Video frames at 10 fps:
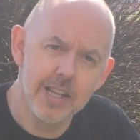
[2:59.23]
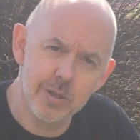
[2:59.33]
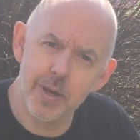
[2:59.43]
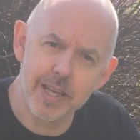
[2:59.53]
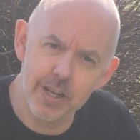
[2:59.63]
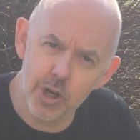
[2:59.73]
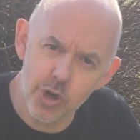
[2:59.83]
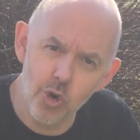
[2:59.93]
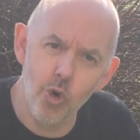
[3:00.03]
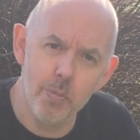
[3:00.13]
to make an
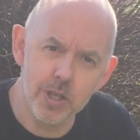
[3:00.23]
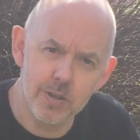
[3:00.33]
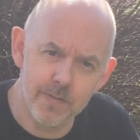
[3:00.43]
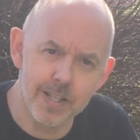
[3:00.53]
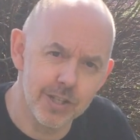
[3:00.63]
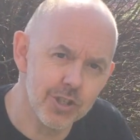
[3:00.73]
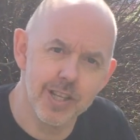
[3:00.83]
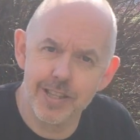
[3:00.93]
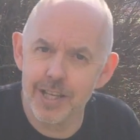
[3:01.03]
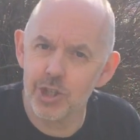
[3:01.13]
enormous village, and
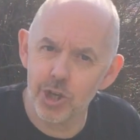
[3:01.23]
then they